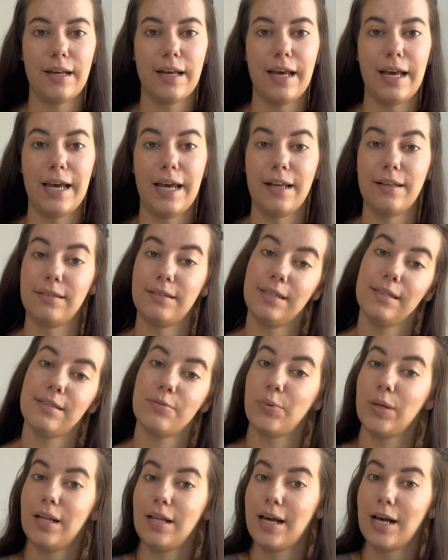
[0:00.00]
And this
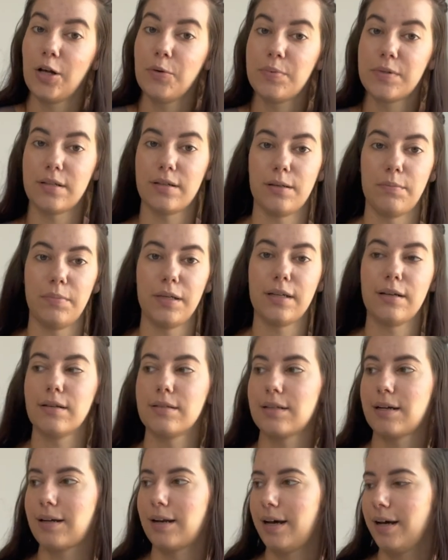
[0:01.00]
really helps it, because
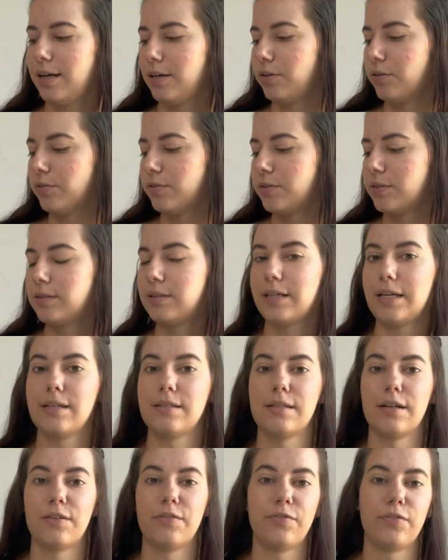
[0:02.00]
a client often takes
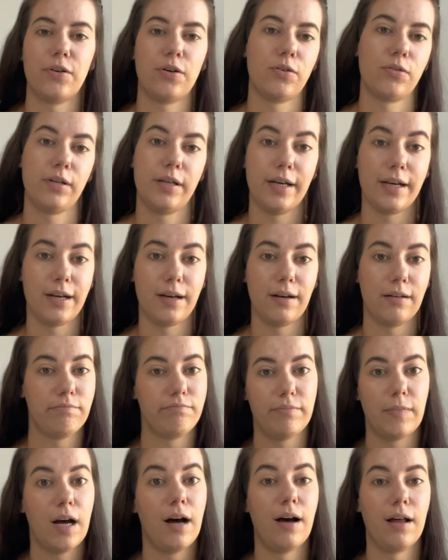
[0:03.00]
their phone,
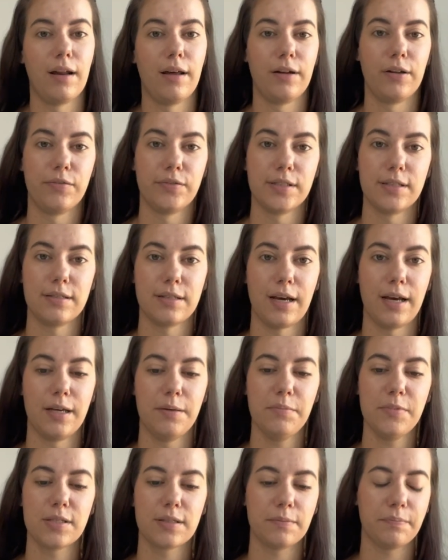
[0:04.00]
a lot of the
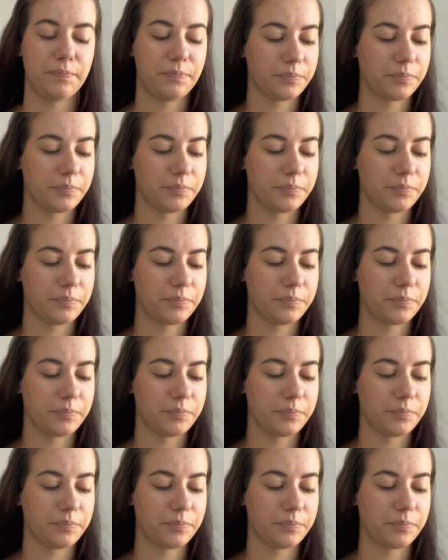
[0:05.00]
times.